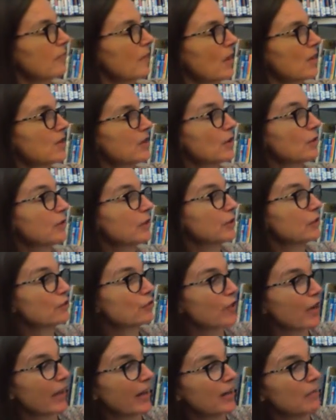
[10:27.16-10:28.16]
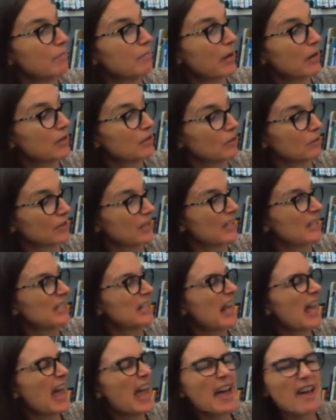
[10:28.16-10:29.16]
So Little Dragon bundled
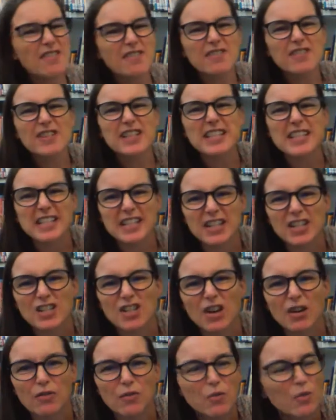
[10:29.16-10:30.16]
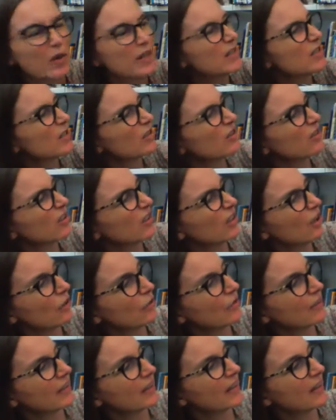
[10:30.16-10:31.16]
into every stitch of winter
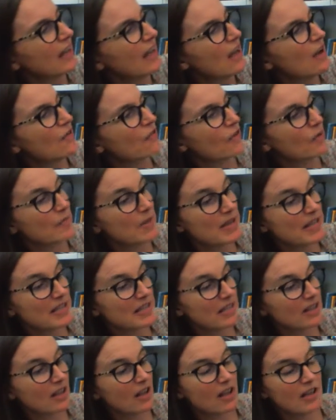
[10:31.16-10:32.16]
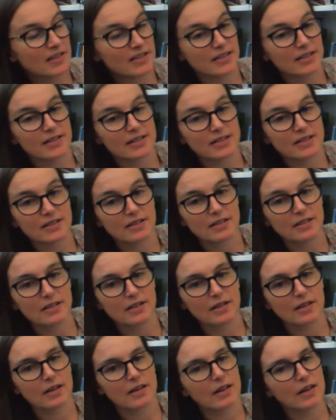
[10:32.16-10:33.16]
clothing from his closet.
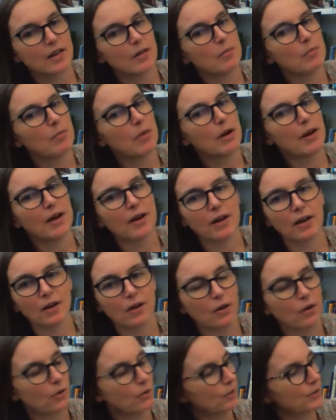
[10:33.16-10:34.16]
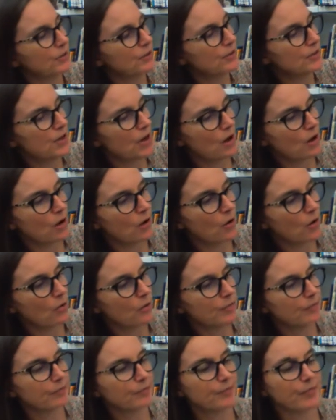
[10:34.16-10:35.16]
But oh no,
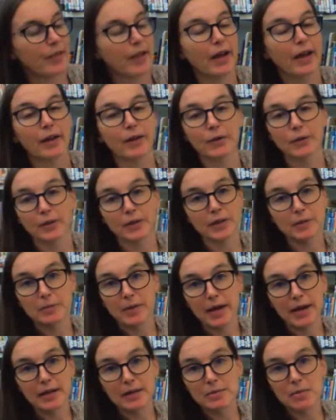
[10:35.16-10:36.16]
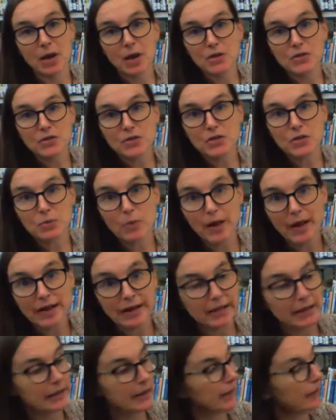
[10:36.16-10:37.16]
that only made him all
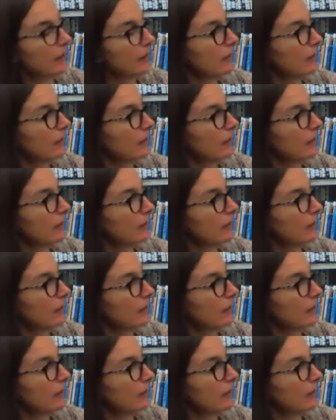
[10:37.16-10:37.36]
sweaty.